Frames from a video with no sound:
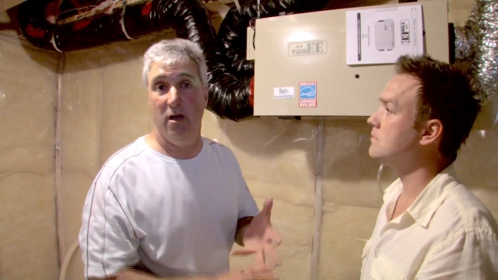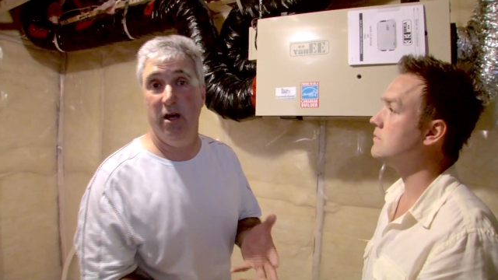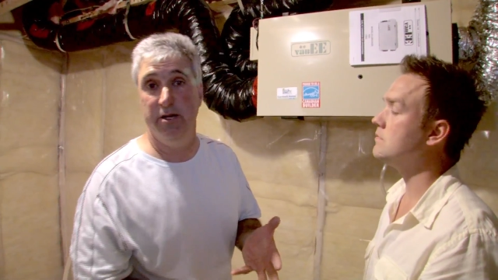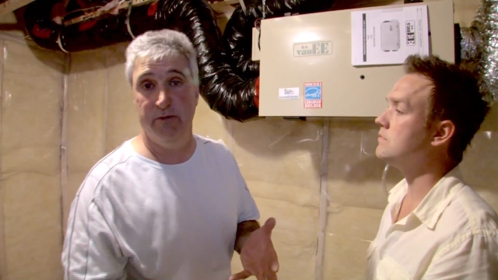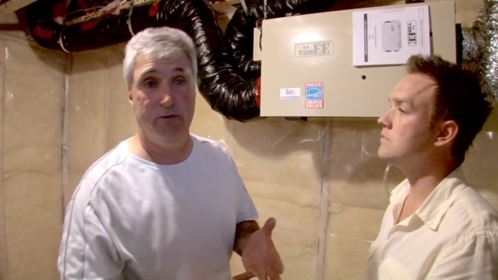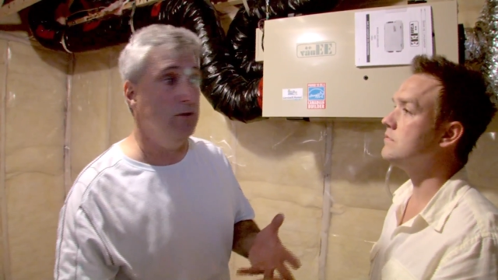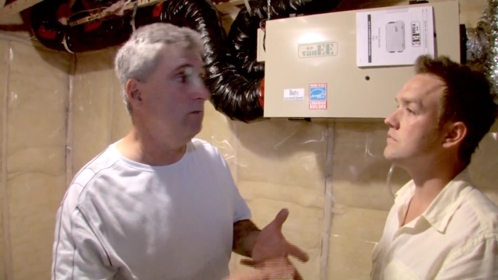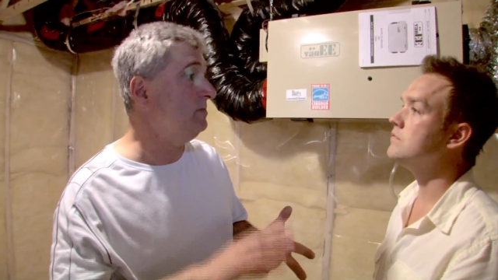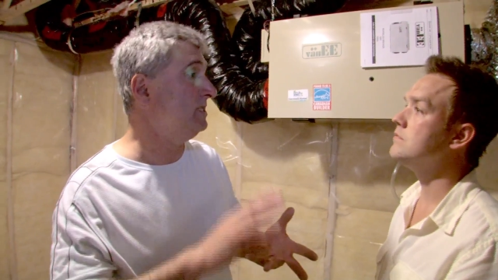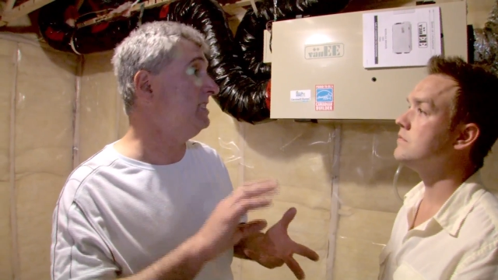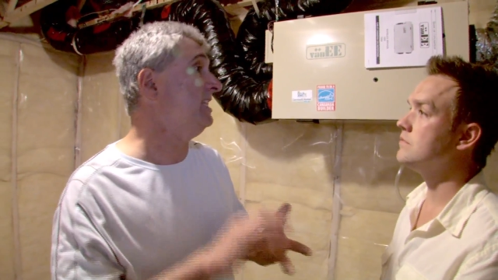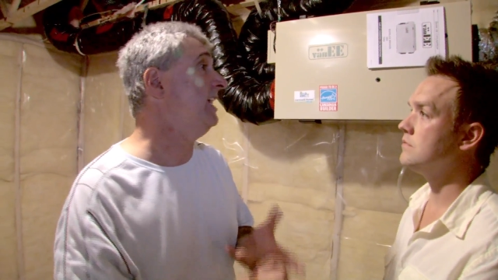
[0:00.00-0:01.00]
Speaker 1: laundry
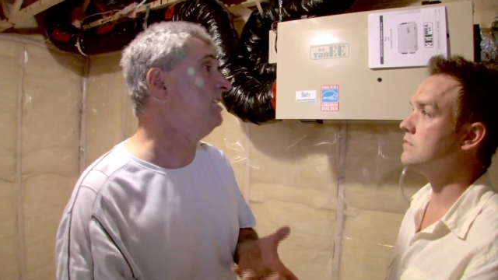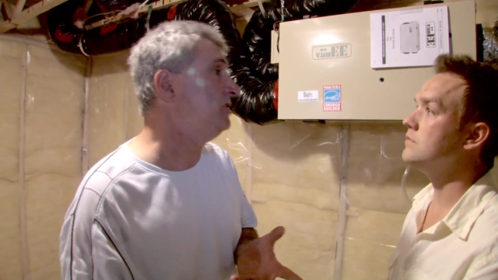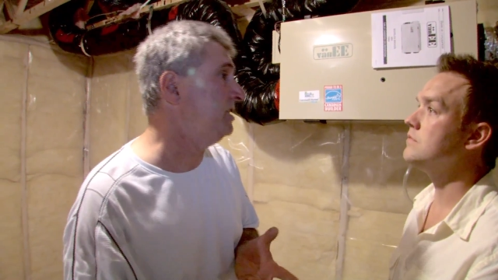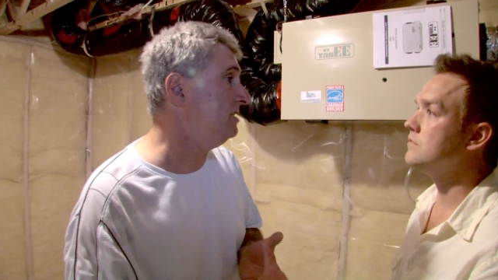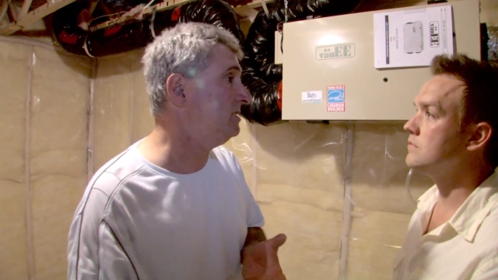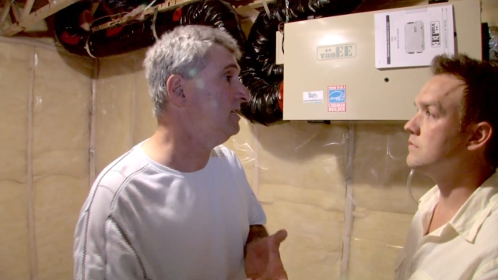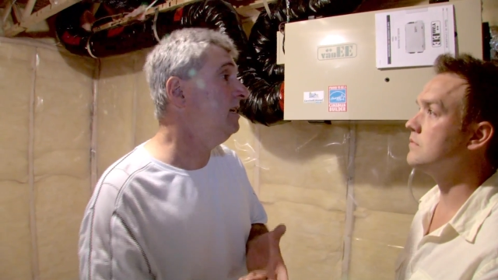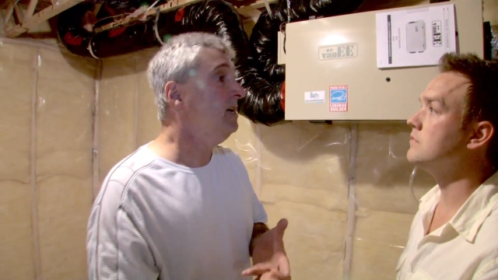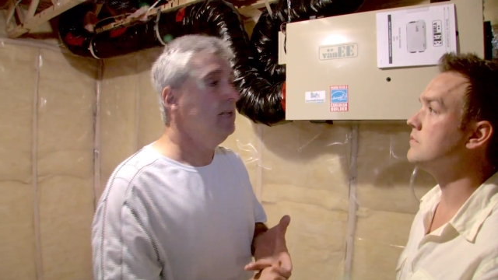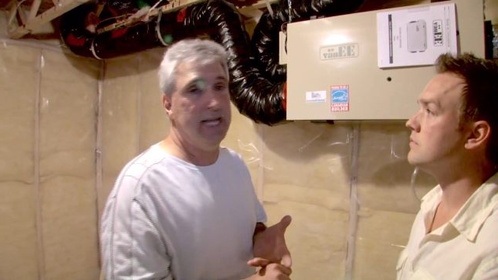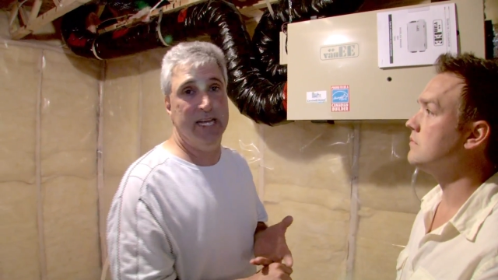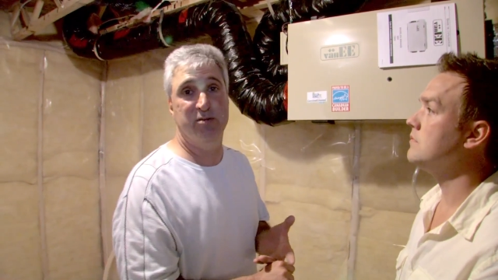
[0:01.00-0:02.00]
rooms, kitchens.
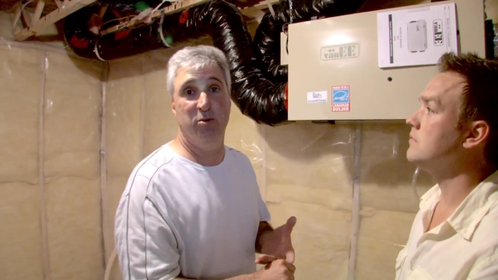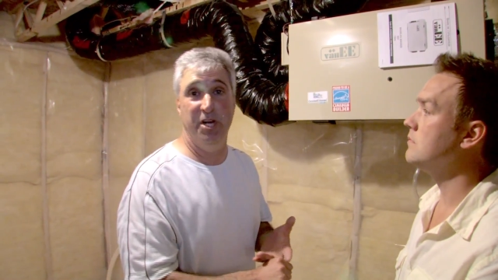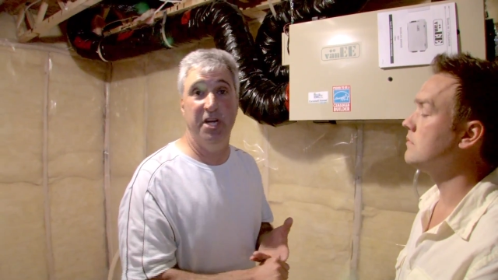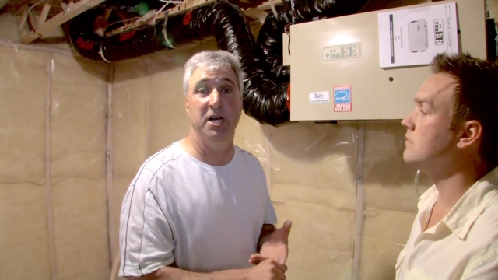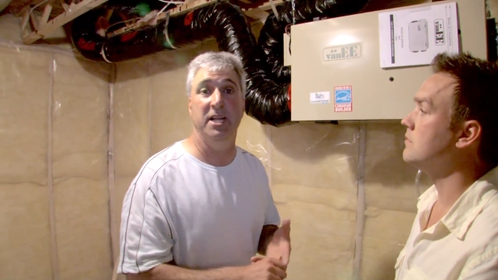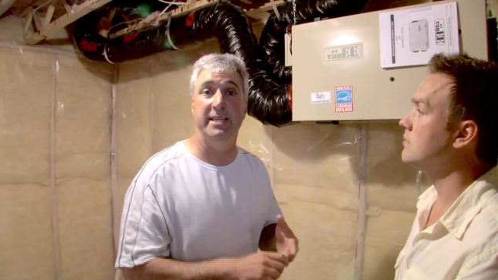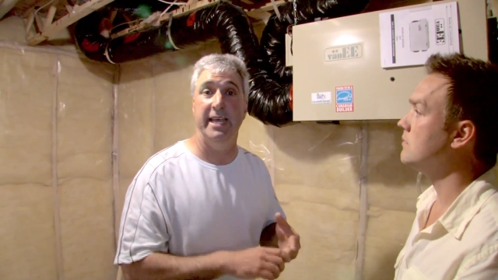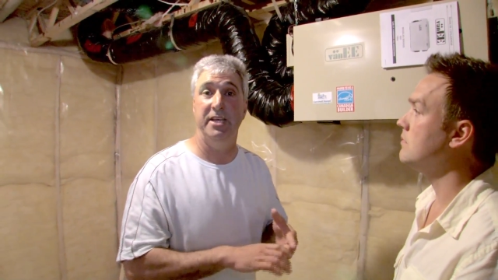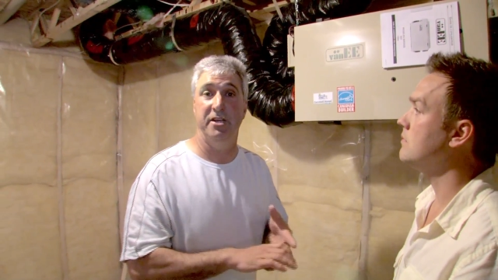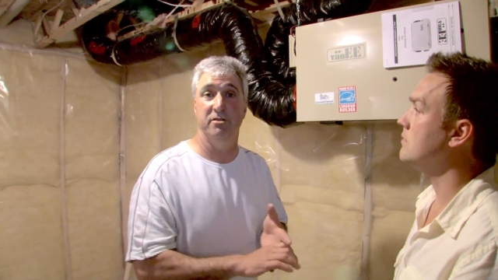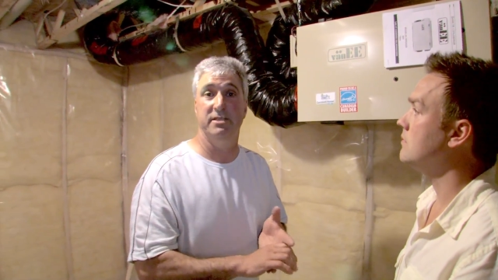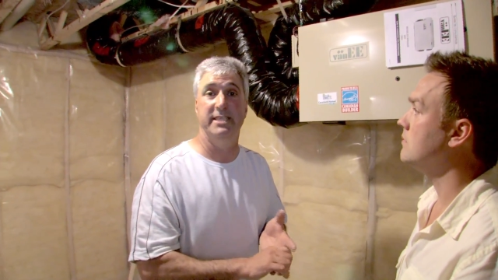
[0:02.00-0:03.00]
that's where you're going to
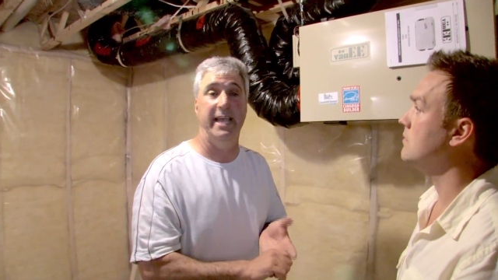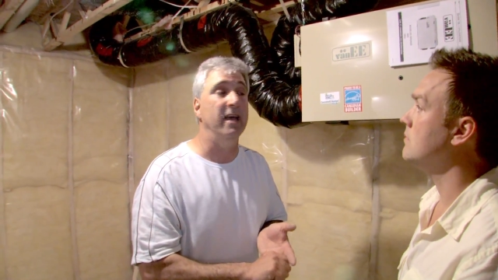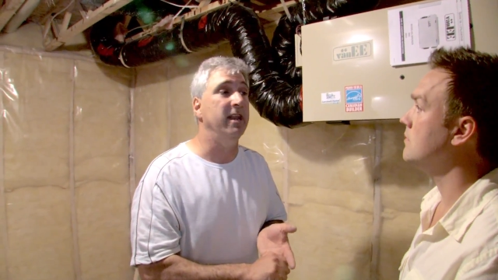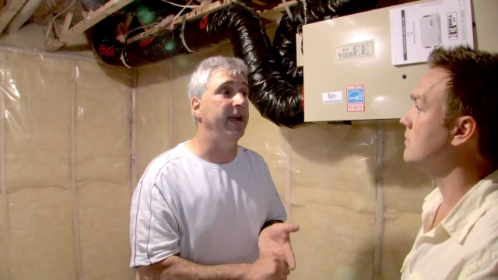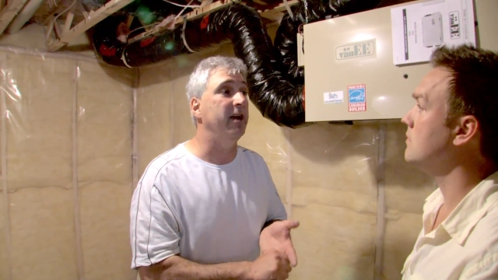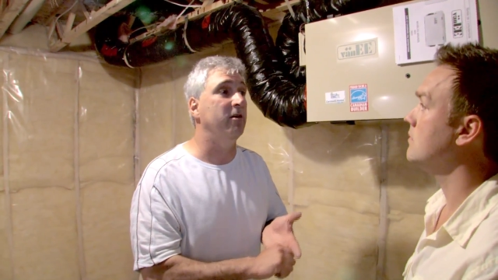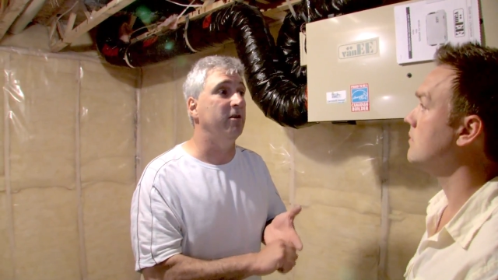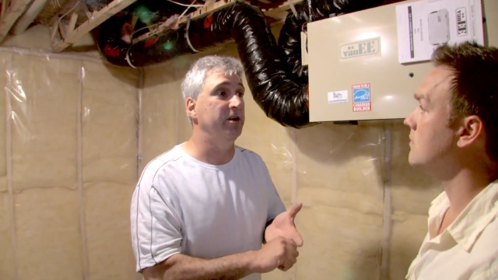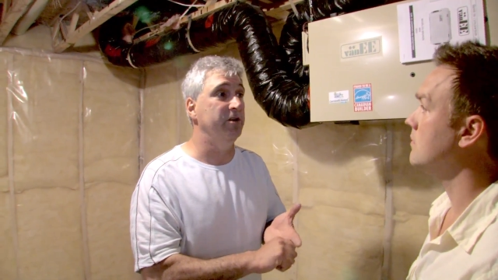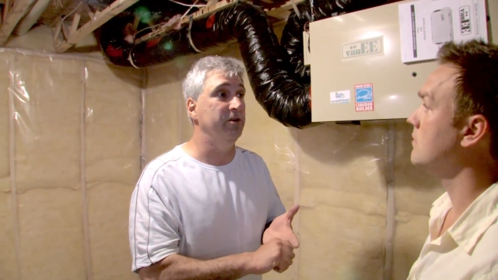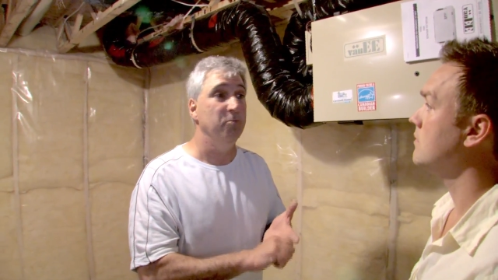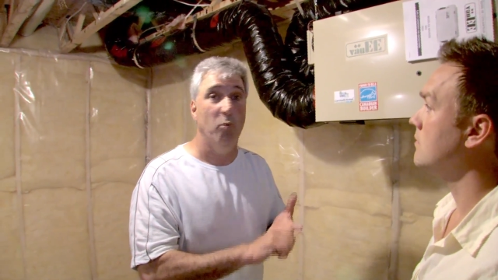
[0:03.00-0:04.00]
take your stale air or
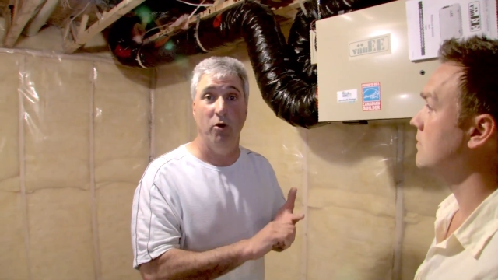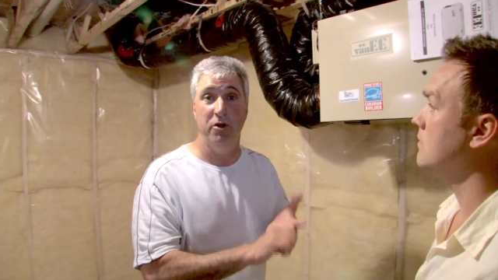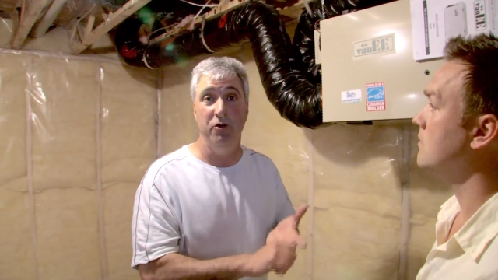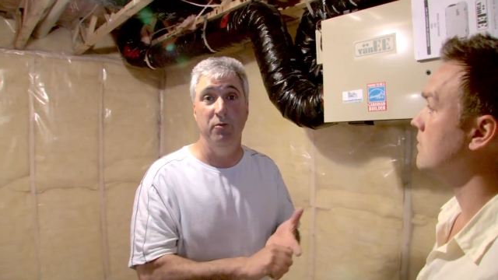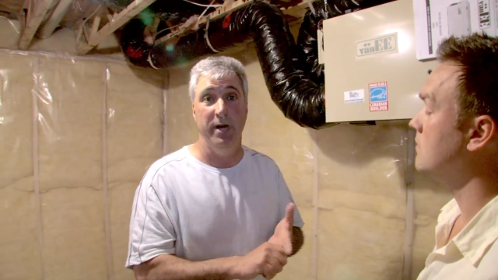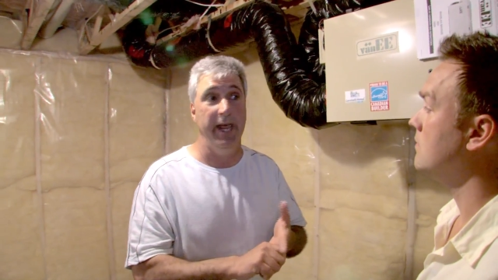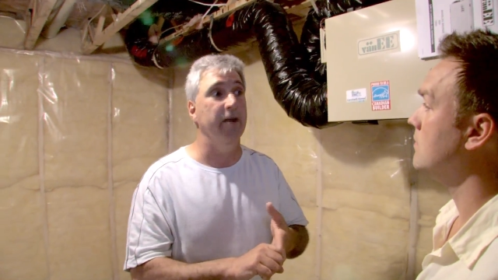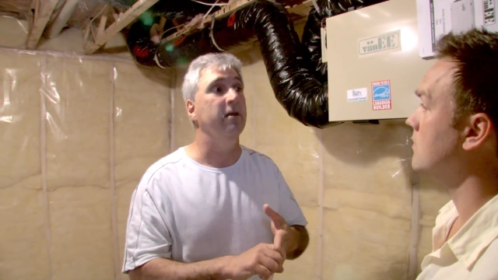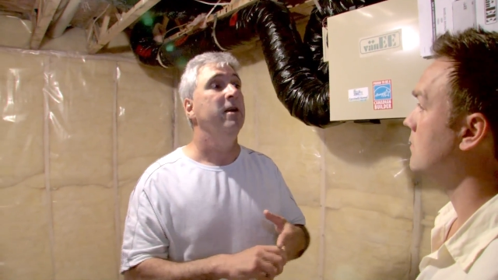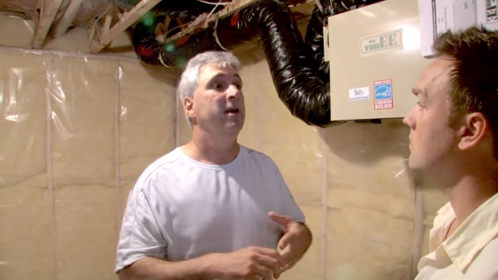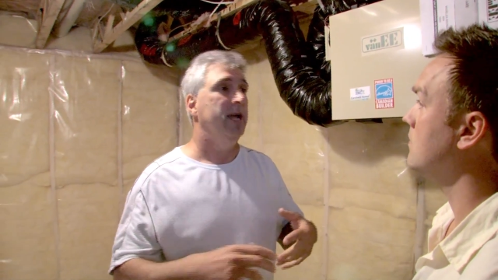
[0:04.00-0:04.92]
your more humid air